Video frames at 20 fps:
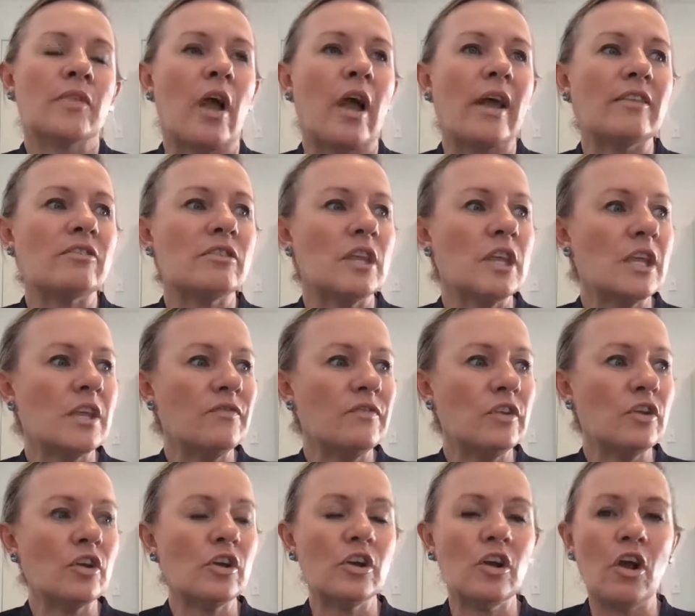I think if
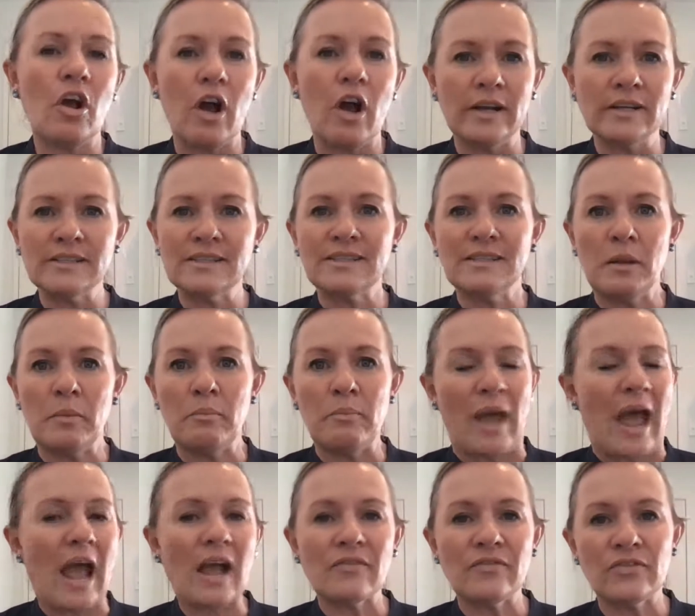you can kind of step
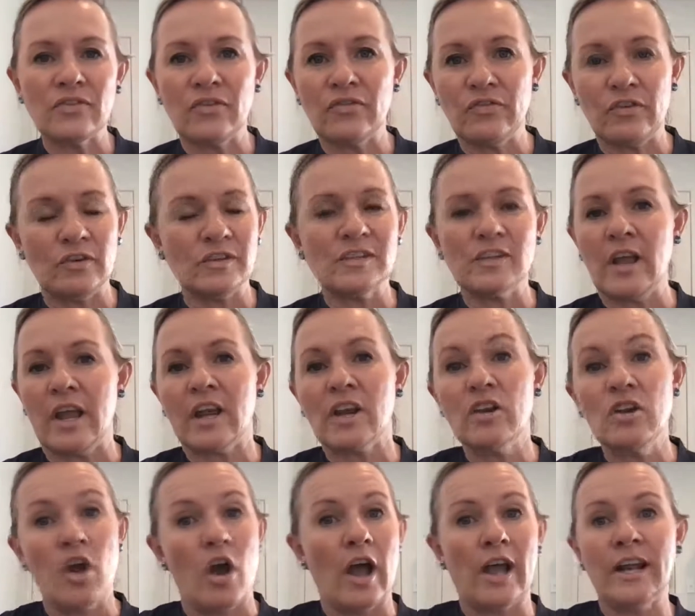back for the first
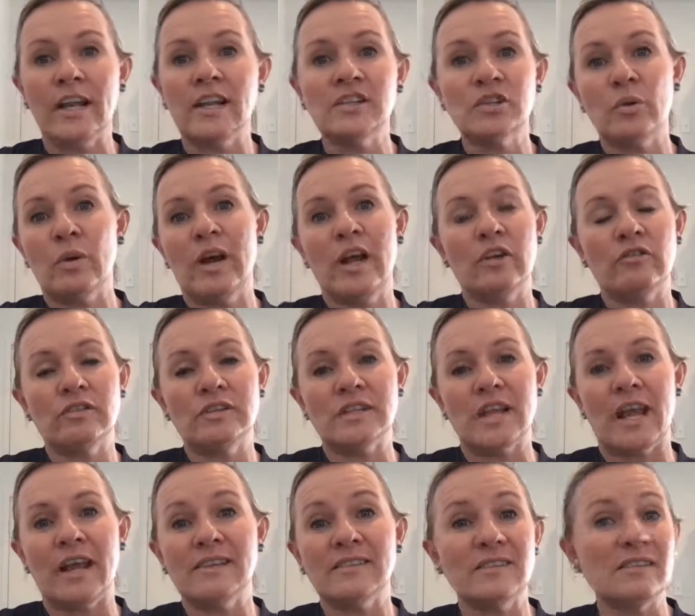90 to 100
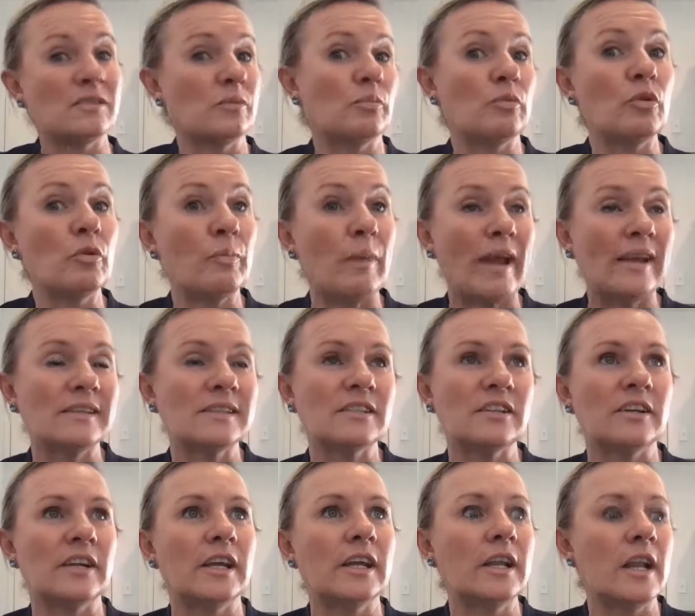days, there's a book based
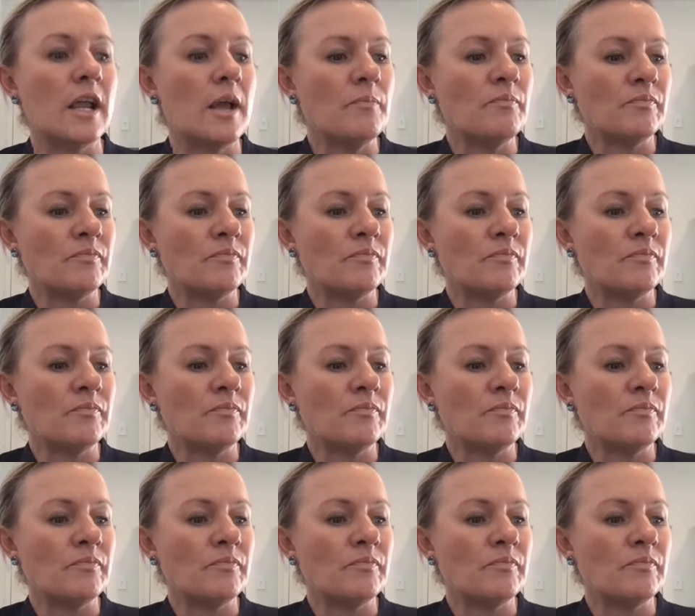on it.